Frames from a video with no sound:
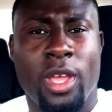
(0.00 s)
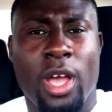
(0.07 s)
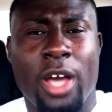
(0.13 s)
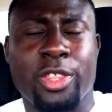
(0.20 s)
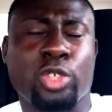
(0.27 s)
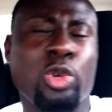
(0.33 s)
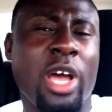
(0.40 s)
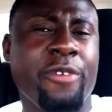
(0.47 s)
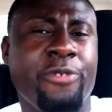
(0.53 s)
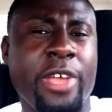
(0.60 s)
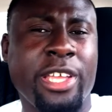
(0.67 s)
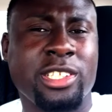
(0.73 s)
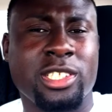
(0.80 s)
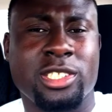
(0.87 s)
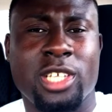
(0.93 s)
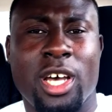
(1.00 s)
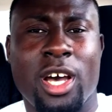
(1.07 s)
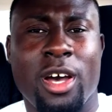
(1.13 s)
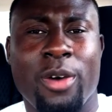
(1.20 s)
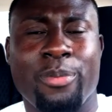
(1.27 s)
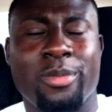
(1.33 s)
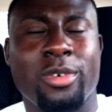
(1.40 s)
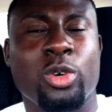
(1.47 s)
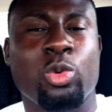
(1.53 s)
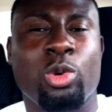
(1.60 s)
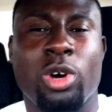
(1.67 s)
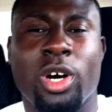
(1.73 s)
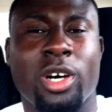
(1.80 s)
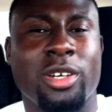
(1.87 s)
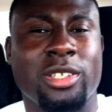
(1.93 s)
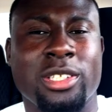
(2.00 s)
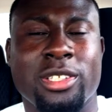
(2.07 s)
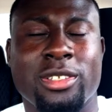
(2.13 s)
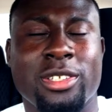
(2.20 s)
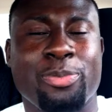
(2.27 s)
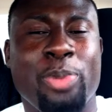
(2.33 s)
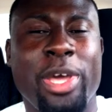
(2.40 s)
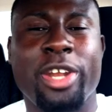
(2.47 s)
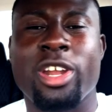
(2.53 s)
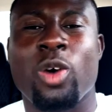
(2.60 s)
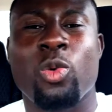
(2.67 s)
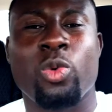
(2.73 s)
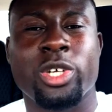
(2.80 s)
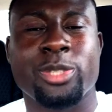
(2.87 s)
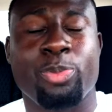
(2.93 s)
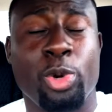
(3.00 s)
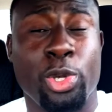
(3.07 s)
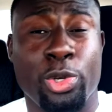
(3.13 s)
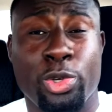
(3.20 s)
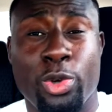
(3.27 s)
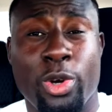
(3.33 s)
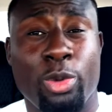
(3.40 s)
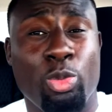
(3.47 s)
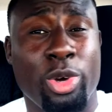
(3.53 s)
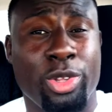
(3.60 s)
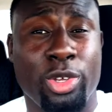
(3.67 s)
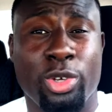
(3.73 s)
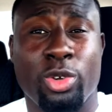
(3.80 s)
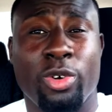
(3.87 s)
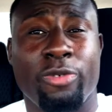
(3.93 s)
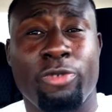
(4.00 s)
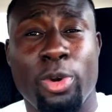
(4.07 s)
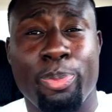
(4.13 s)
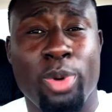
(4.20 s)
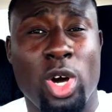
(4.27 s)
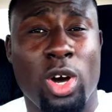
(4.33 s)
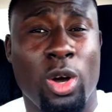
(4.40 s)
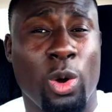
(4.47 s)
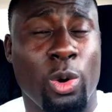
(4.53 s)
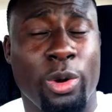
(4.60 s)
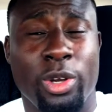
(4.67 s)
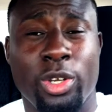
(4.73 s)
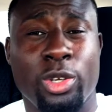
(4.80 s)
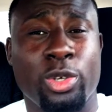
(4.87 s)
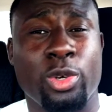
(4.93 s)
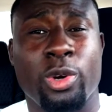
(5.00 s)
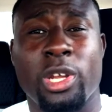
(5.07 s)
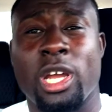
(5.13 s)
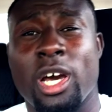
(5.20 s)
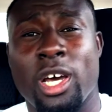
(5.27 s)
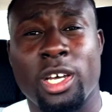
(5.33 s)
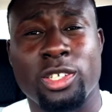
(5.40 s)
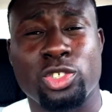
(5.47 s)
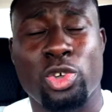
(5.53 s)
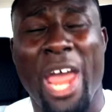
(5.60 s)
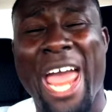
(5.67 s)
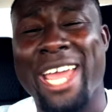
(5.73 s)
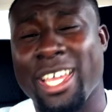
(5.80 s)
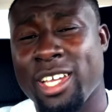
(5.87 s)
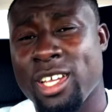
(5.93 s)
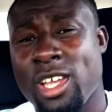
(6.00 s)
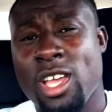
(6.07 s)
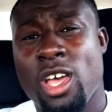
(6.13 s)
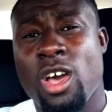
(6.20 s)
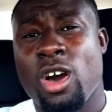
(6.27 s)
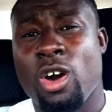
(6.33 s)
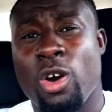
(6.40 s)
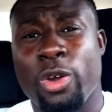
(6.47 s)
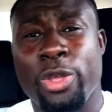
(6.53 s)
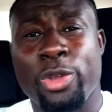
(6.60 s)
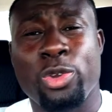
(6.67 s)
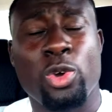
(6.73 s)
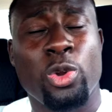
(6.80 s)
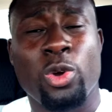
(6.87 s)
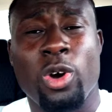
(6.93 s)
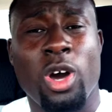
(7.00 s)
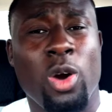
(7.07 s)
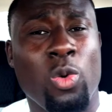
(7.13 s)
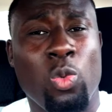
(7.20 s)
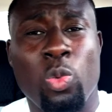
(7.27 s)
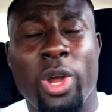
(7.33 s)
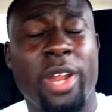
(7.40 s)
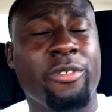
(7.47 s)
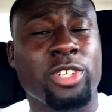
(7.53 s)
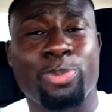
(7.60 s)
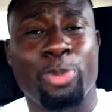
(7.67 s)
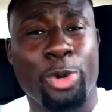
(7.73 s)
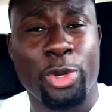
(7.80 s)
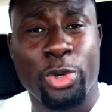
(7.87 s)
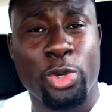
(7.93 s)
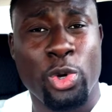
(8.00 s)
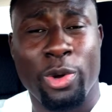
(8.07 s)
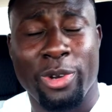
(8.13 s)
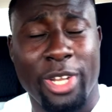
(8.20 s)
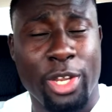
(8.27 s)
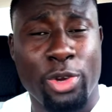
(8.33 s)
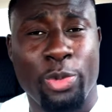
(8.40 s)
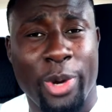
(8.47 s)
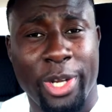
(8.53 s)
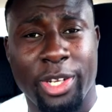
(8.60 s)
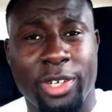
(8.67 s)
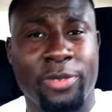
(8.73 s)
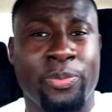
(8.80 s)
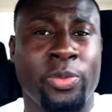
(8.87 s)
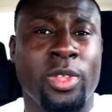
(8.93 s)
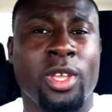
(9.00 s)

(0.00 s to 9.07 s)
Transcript: The drive phase is, well, depending on what sport you're doing, whether you're doing football or you're doing track or you're doing whatever sport you're doing that you're running.